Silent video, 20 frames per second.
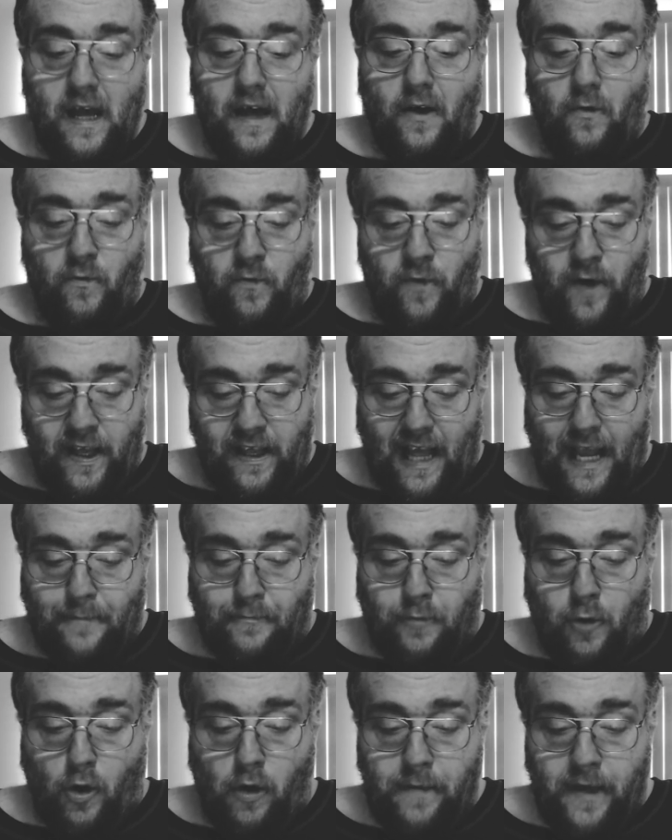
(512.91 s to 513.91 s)
Really like
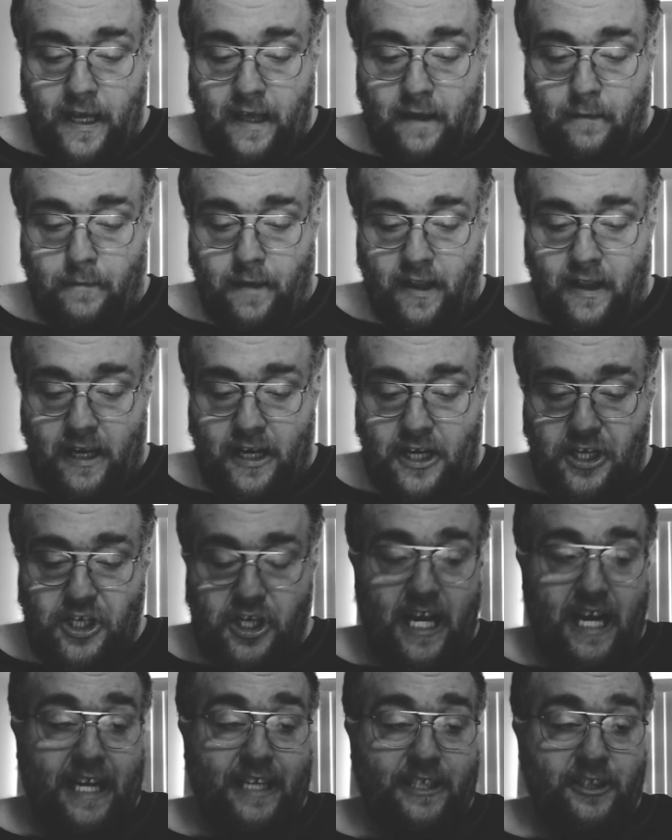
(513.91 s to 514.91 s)
Porter
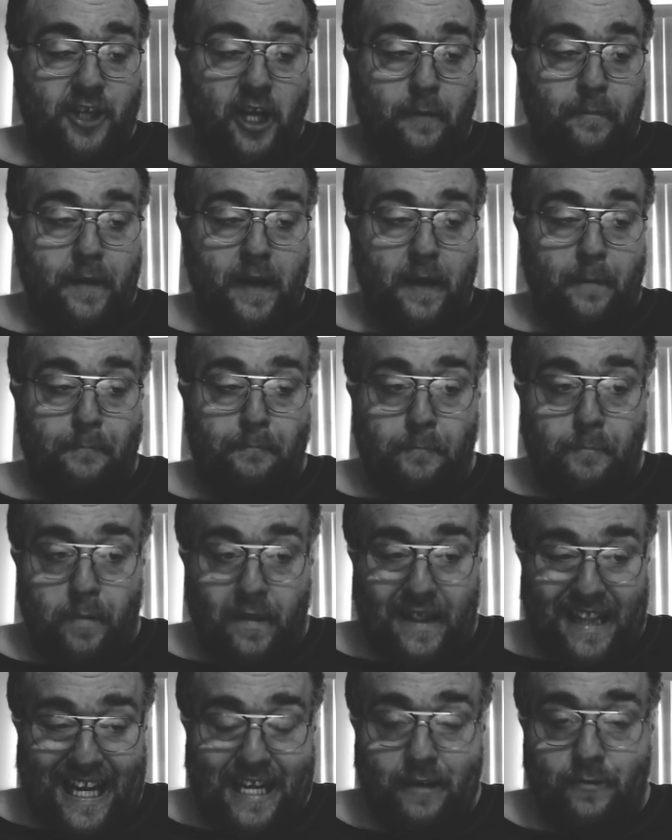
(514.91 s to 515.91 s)
Mihelich. He's going to be a
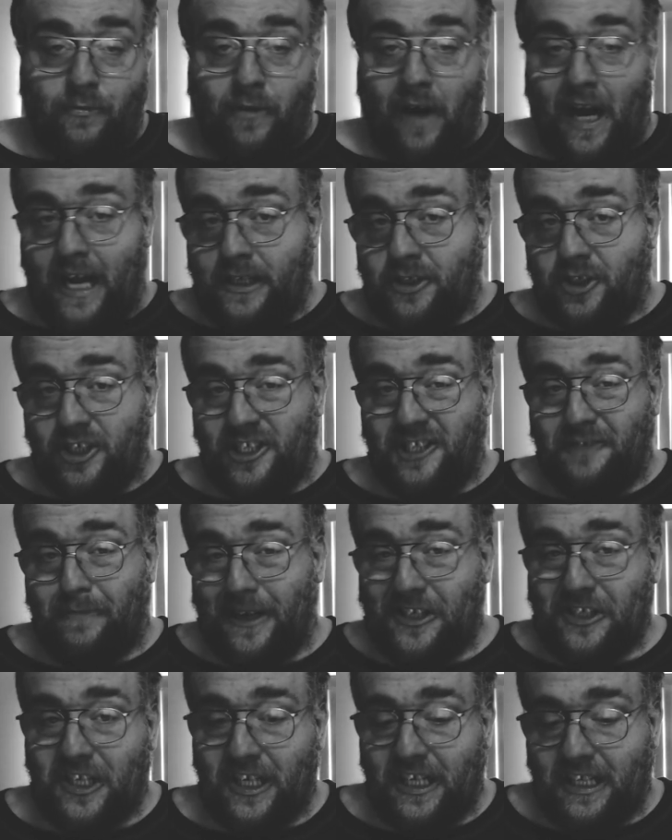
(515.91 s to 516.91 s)
late riser,
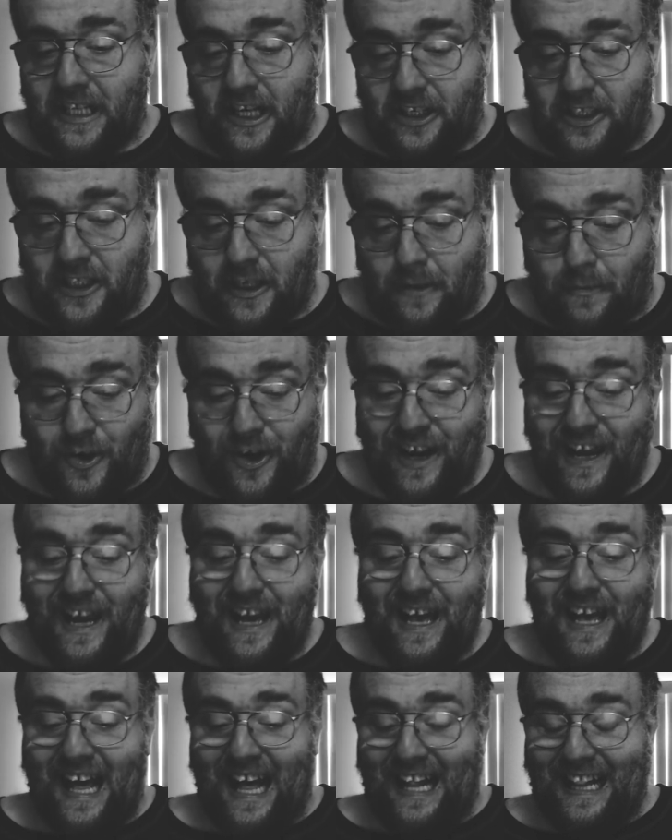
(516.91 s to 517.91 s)
especially into the summer.
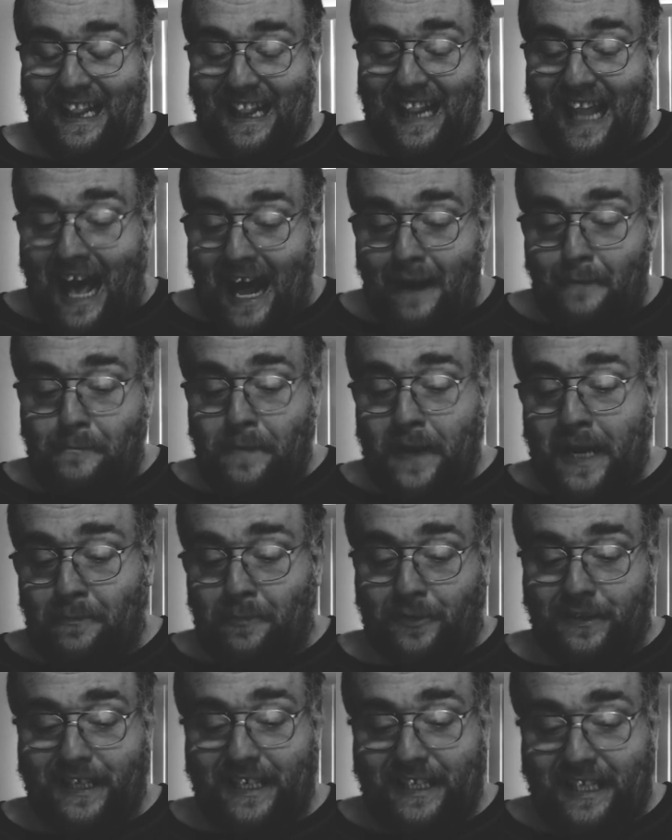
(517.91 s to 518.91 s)
A lot of
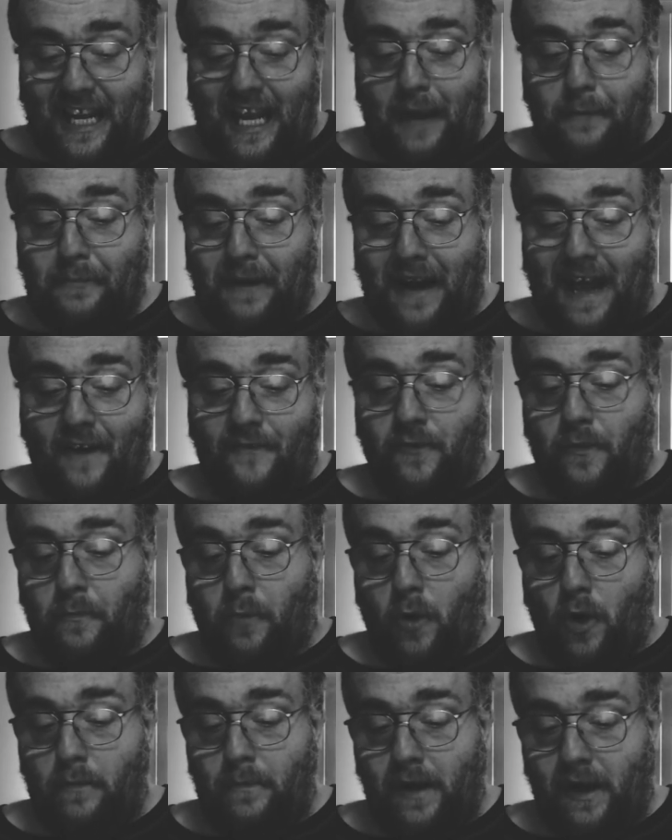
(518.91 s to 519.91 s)
people need to keep an eye out for
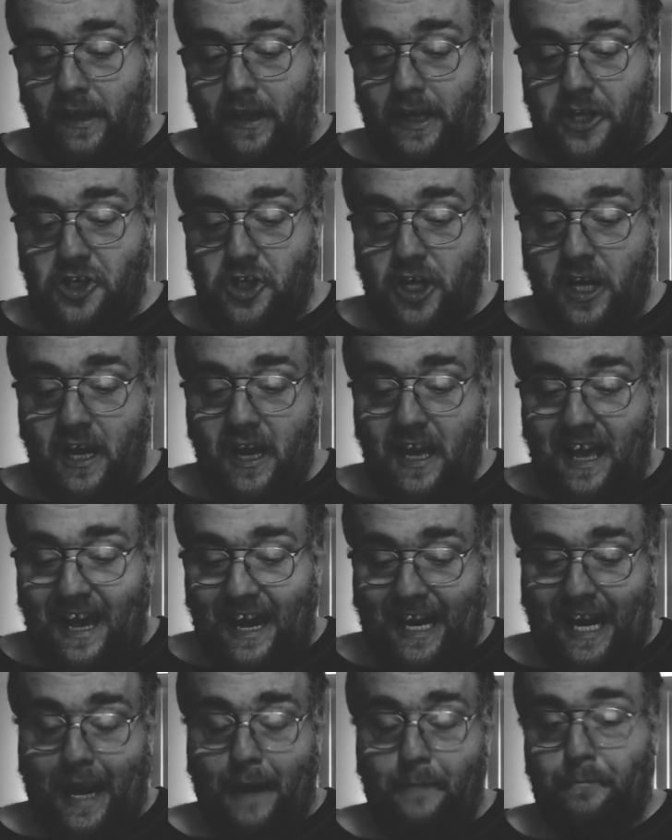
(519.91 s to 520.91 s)
Porter Mihelich.
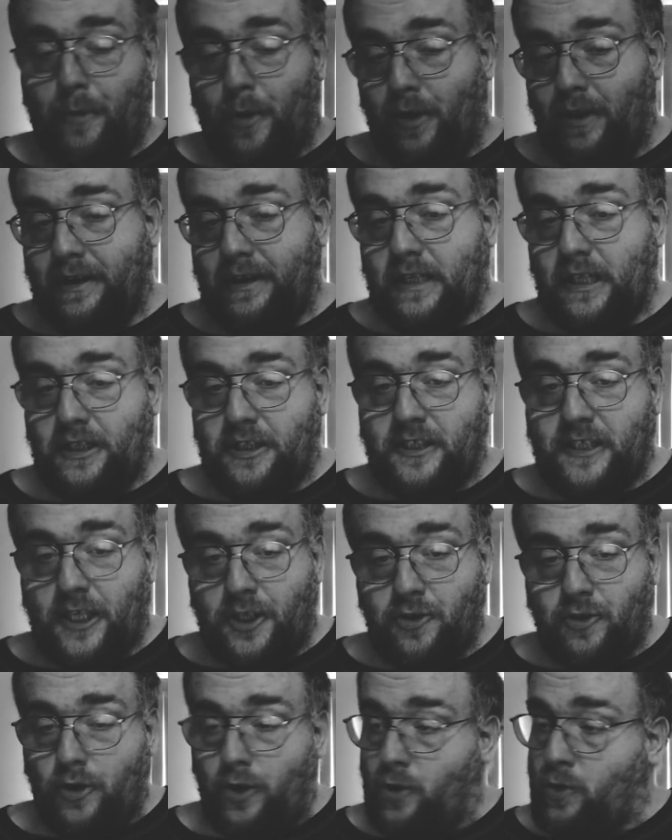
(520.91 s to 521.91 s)
Again, Burlington
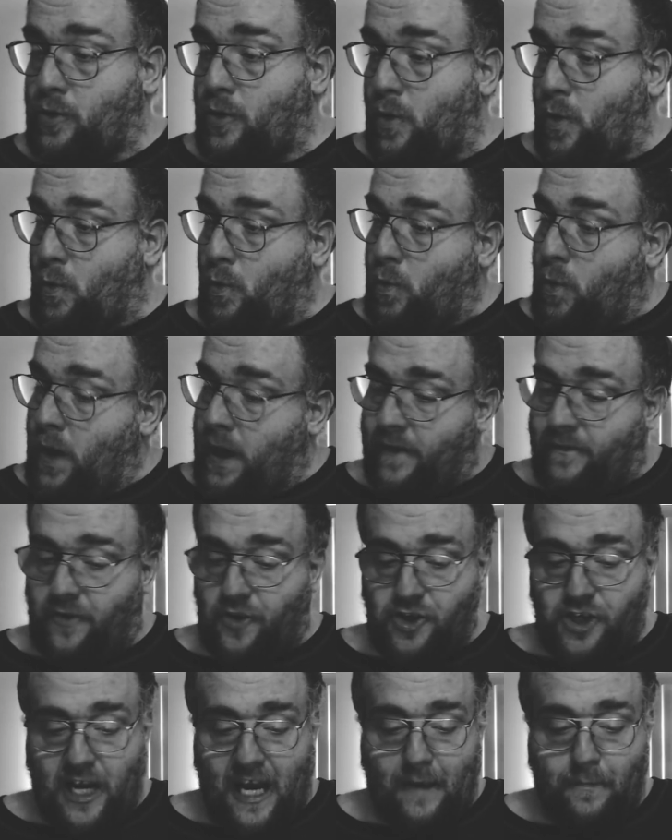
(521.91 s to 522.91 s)
Central, they're doing a
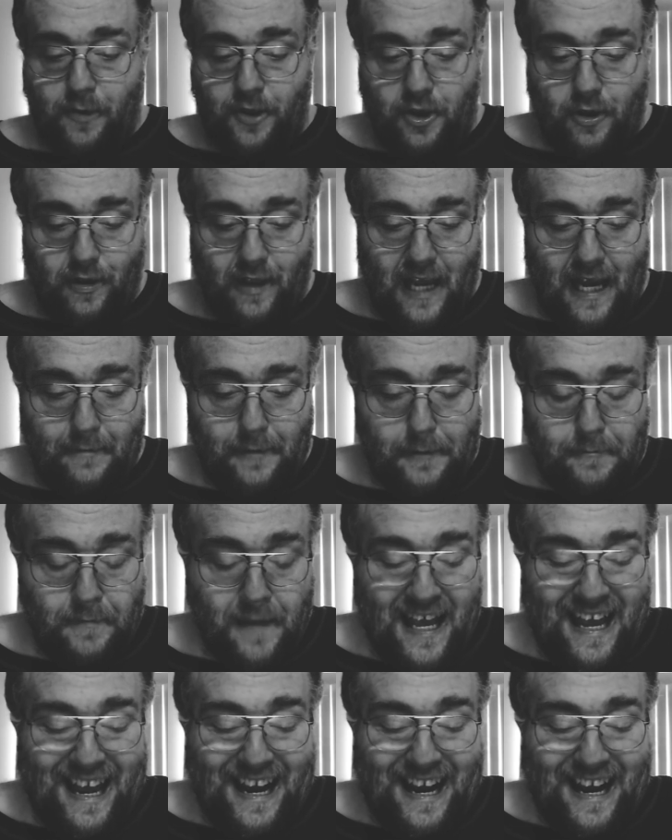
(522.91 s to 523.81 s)
wonderful job with their linemen.